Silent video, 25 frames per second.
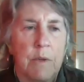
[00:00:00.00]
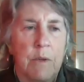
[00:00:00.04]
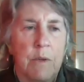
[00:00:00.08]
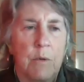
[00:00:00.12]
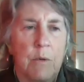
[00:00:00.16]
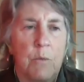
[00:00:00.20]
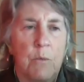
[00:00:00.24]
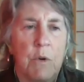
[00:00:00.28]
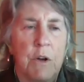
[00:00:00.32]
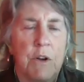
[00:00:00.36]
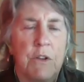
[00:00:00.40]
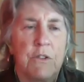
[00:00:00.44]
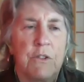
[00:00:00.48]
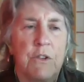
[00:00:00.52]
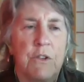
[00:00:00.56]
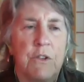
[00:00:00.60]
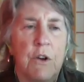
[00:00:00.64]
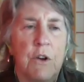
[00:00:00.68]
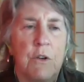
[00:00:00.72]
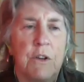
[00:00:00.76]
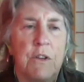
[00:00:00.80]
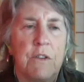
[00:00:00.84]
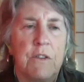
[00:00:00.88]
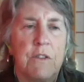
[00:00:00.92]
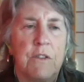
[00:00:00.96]
What is
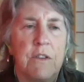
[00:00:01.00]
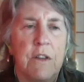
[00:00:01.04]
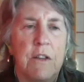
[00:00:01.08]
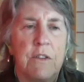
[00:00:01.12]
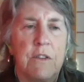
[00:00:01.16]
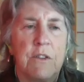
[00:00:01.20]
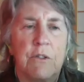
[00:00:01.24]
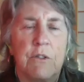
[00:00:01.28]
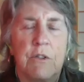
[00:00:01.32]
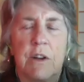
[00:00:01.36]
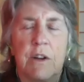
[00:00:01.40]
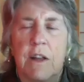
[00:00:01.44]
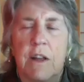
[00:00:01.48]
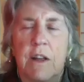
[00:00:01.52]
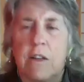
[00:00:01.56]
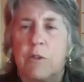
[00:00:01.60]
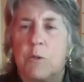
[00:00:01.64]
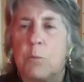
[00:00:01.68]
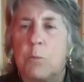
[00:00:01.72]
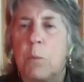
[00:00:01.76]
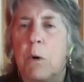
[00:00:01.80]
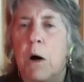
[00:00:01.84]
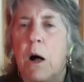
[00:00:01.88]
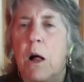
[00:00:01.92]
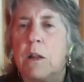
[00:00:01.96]
known in Sanskrit as
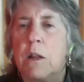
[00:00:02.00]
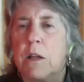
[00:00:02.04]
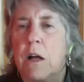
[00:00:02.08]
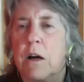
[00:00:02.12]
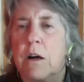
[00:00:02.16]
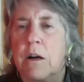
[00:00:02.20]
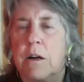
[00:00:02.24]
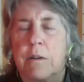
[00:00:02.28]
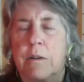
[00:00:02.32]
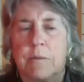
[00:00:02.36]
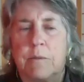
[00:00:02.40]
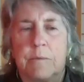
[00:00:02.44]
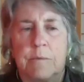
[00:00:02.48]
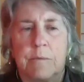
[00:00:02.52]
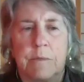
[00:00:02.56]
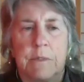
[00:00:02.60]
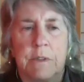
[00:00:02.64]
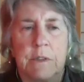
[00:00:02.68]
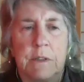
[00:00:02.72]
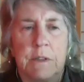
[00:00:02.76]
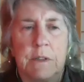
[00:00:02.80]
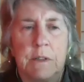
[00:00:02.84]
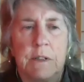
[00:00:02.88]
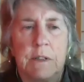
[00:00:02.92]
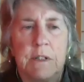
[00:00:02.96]
bala,
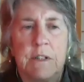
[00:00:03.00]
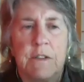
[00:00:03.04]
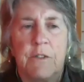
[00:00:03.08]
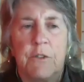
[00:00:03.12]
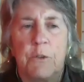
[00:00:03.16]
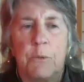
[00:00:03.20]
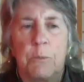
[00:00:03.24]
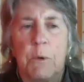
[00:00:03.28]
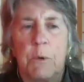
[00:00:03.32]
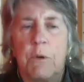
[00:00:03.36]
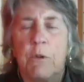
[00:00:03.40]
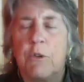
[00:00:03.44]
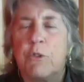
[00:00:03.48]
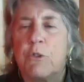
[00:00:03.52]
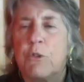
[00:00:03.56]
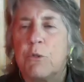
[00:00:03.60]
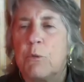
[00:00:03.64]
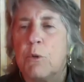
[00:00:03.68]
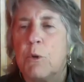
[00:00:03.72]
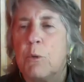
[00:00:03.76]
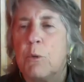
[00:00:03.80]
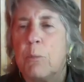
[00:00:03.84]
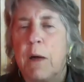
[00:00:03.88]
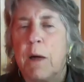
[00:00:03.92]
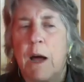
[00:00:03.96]

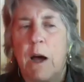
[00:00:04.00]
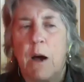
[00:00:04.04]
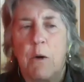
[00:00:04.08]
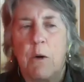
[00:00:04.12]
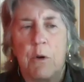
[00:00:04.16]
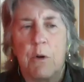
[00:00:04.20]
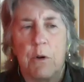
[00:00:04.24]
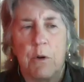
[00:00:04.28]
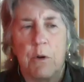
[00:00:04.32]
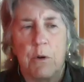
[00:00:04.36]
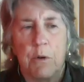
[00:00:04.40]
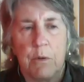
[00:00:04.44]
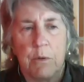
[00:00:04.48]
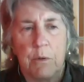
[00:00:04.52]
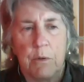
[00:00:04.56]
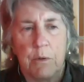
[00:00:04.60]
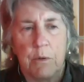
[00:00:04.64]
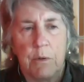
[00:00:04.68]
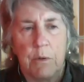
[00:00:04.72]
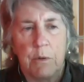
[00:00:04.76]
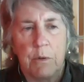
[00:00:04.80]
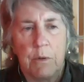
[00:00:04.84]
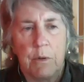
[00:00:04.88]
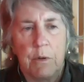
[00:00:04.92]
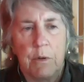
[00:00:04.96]
spiritual power.
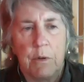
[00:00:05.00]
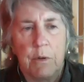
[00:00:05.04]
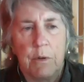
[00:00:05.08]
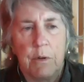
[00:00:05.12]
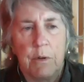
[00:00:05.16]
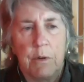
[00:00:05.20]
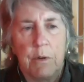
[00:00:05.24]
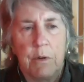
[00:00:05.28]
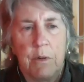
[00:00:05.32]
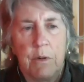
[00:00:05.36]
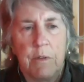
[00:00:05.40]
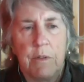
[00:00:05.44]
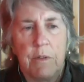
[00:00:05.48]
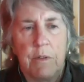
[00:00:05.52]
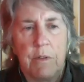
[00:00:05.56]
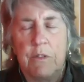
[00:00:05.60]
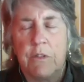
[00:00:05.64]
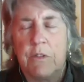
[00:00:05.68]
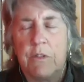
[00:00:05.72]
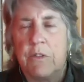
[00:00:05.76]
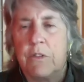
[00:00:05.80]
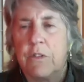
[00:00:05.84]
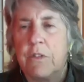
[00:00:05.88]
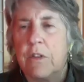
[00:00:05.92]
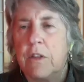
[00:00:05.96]
This
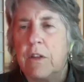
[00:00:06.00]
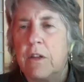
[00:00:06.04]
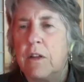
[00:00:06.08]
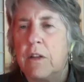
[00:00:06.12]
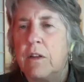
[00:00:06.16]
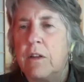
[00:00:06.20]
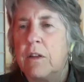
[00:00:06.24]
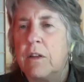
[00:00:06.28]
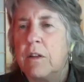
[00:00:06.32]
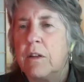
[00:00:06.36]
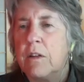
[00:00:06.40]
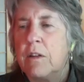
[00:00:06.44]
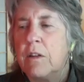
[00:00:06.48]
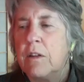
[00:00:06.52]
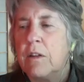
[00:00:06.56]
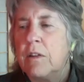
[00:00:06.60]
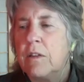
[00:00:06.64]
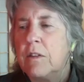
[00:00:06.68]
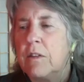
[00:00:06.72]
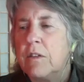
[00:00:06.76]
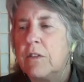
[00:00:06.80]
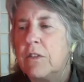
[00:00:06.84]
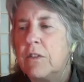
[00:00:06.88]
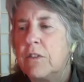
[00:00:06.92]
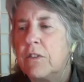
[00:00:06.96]
is
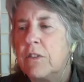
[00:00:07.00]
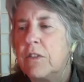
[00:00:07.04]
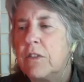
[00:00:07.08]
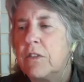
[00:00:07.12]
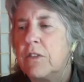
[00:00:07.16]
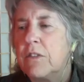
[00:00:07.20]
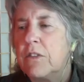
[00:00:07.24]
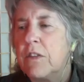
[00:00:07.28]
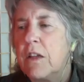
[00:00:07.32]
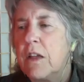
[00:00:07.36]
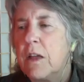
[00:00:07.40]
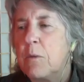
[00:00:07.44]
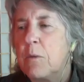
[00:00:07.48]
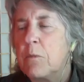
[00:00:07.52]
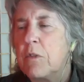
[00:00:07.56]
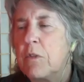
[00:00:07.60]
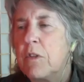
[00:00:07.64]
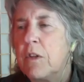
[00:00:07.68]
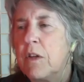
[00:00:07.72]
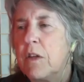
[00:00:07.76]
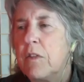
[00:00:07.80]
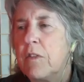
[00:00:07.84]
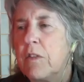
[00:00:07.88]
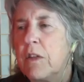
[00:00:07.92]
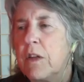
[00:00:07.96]
the same
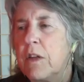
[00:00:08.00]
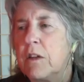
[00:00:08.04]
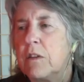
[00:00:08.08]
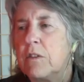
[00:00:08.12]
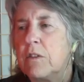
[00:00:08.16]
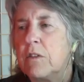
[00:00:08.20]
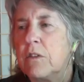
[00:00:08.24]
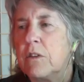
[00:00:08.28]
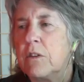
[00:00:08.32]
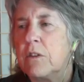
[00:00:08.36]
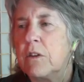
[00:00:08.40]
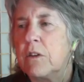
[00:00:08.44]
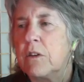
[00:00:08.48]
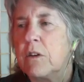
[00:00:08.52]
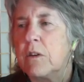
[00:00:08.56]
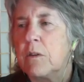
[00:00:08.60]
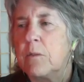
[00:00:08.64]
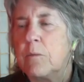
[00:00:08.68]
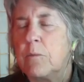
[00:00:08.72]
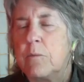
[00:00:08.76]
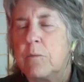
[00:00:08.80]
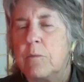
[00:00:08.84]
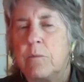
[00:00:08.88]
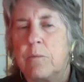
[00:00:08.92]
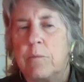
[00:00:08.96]
thing that
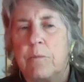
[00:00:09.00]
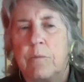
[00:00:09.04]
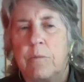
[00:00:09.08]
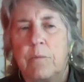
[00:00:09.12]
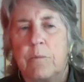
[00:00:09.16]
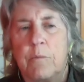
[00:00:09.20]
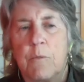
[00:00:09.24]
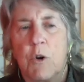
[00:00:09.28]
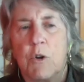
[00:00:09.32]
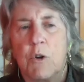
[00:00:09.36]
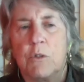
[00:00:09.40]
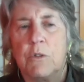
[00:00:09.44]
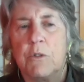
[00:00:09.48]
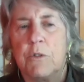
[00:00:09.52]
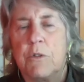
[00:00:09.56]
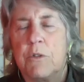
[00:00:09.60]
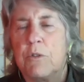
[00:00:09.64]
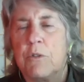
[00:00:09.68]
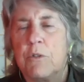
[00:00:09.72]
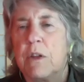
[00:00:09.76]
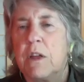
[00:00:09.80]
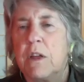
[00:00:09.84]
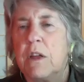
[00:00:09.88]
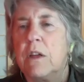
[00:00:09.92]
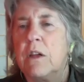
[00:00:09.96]
Martin Luther
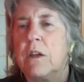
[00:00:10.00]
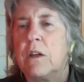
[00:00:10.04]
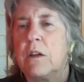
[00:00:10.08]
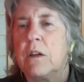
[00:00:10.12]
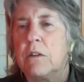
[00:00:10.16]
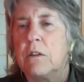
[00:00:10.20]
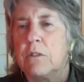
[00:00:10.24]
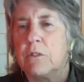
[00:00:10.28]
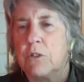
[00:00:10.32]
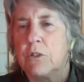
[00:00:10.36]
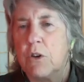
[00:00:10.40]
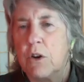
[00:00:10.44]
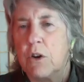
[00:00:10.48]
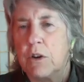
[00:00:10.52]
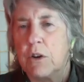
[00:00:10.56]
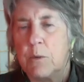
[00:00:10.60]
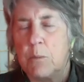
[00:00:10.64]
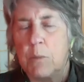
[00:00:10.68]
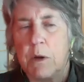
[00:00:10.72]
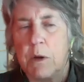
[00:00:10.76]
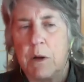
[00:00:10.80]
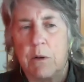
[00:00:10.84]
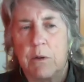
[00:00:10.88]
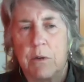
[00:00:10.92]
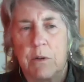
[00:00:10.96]
King talked
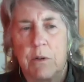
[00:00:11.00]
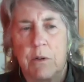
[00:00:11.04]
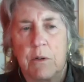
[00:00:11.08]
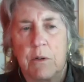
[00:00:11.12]
about.